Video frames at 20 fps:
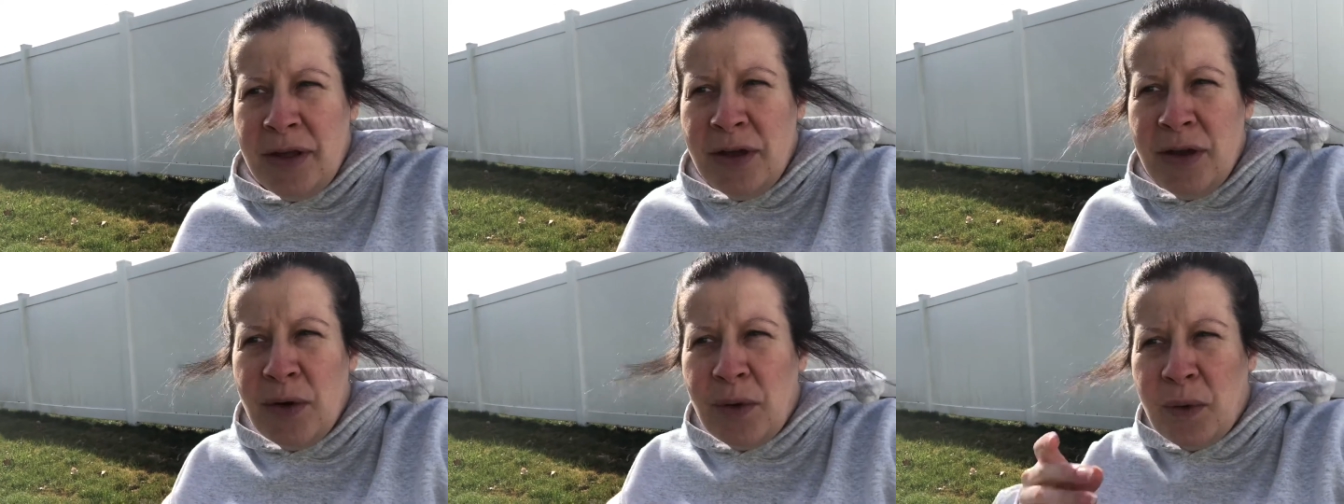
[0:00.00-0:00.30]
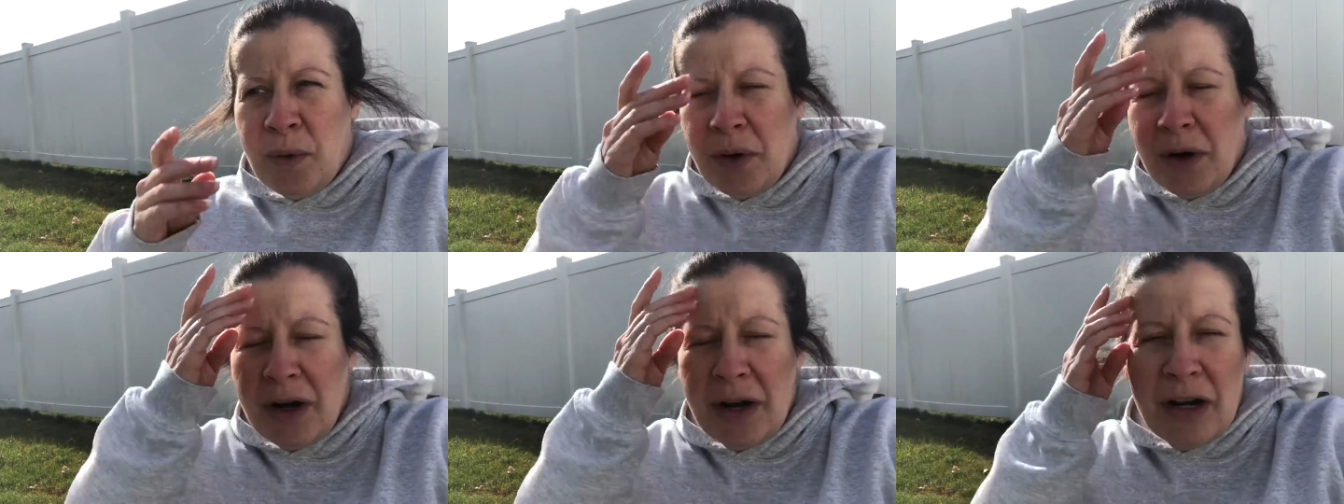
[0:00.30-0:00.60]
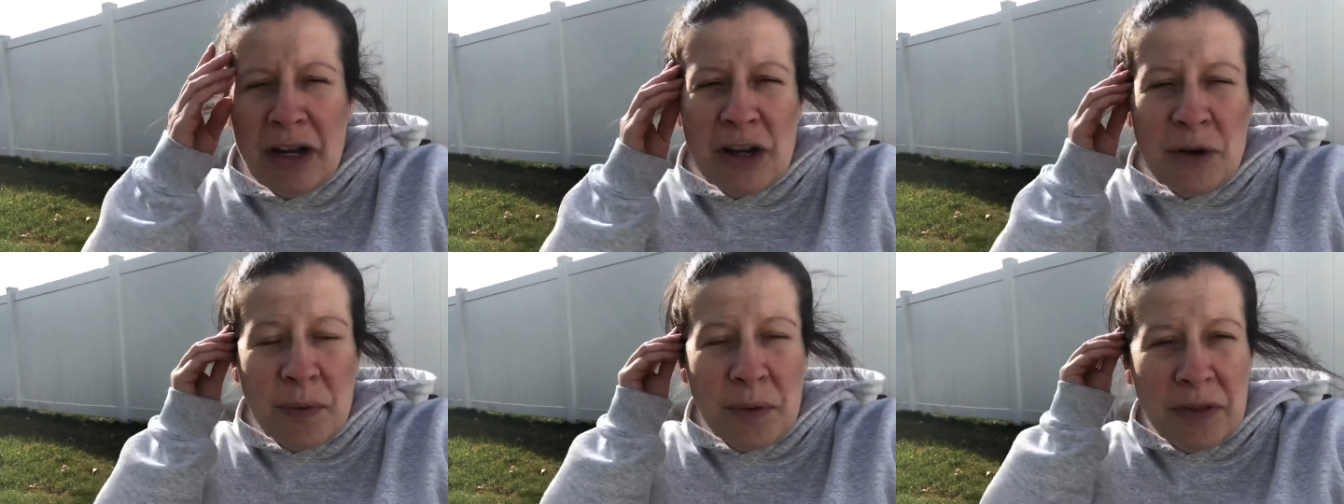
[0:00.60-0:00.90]
or
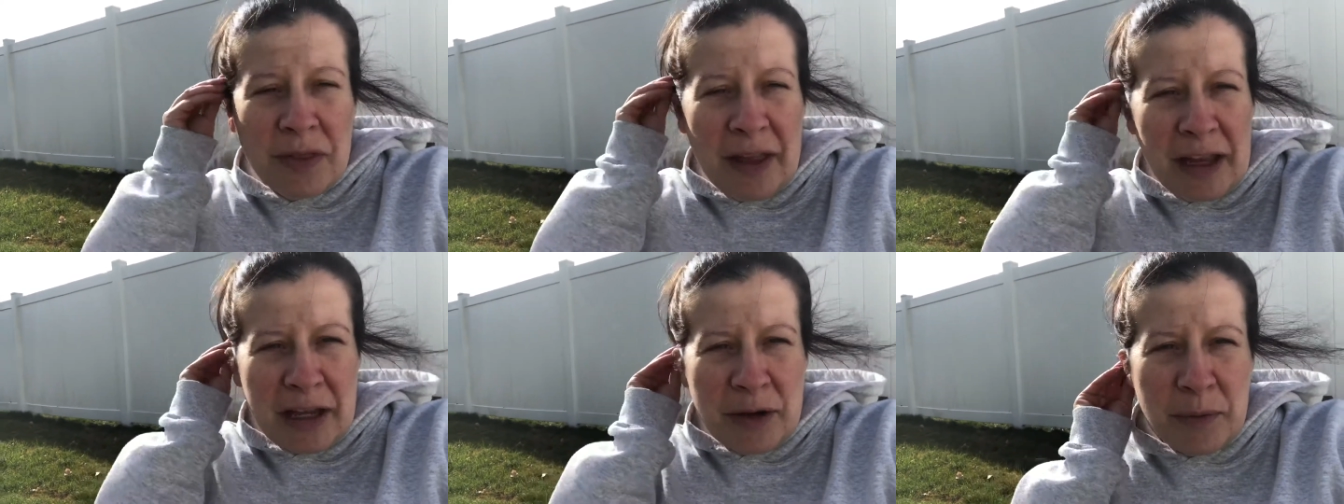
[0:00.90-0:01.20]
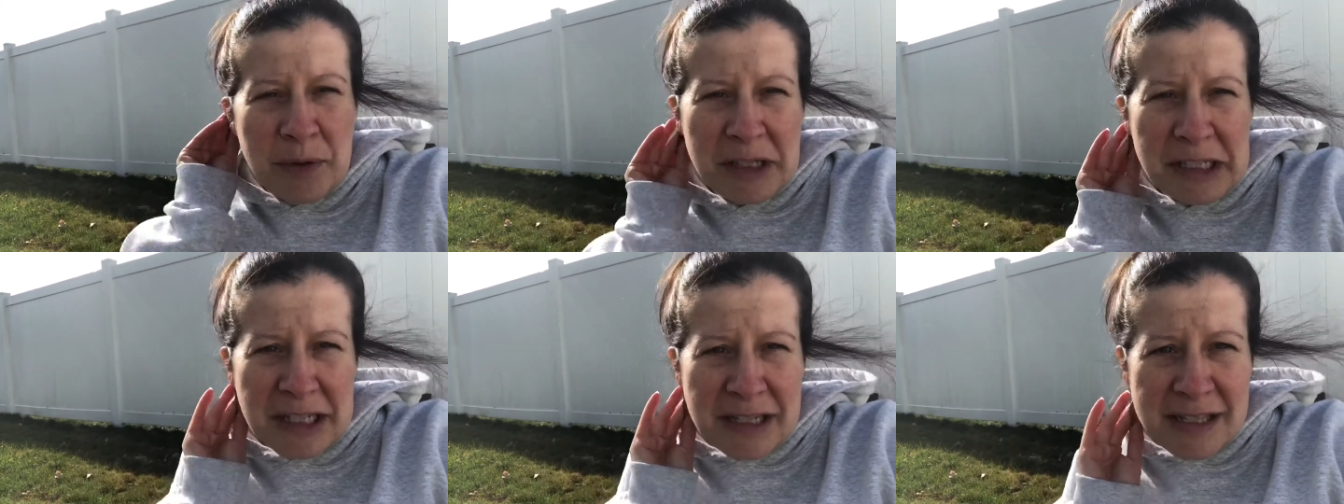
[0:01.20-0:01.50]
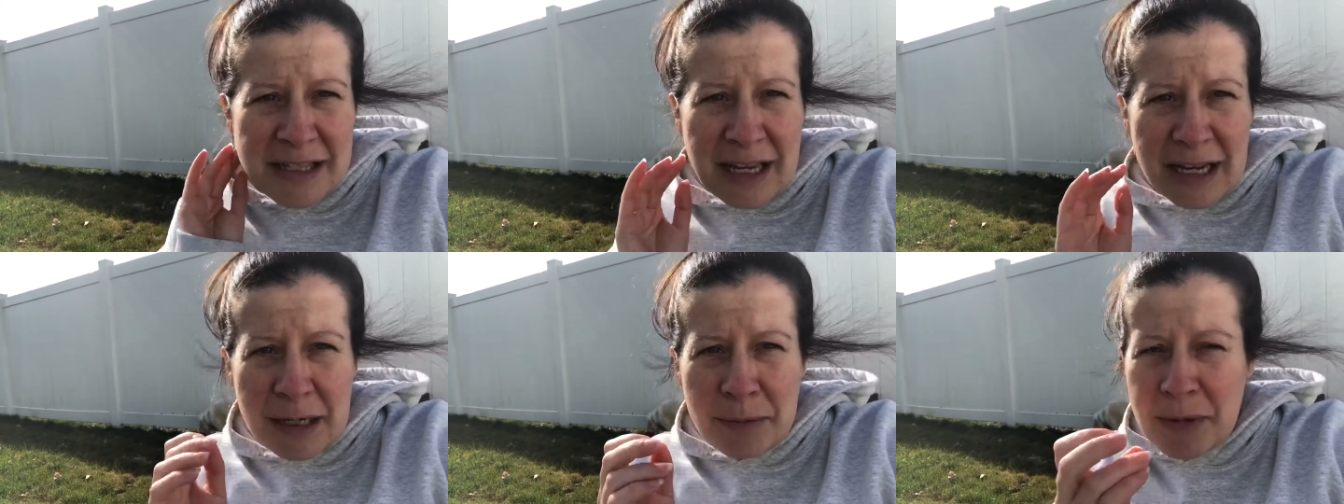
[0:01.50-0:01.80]
your language
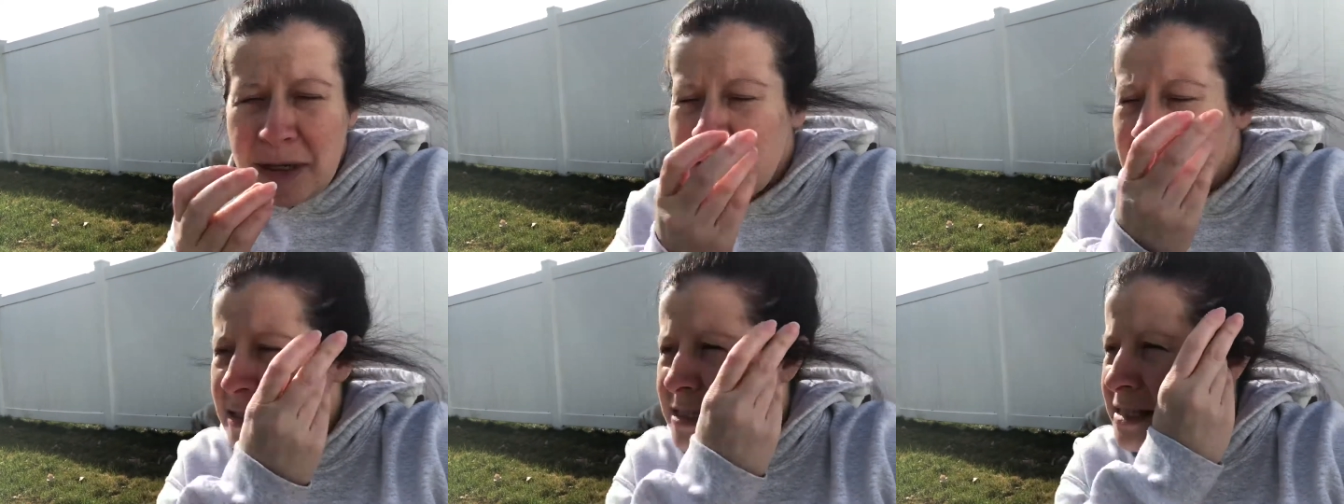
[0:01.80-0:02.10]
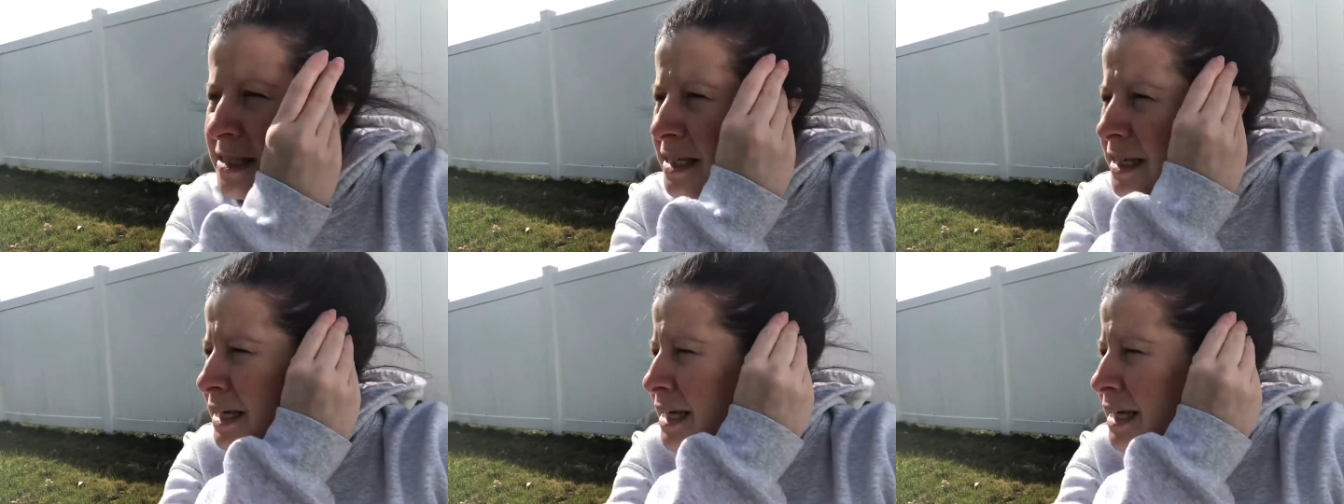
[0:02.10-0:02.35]
assignments,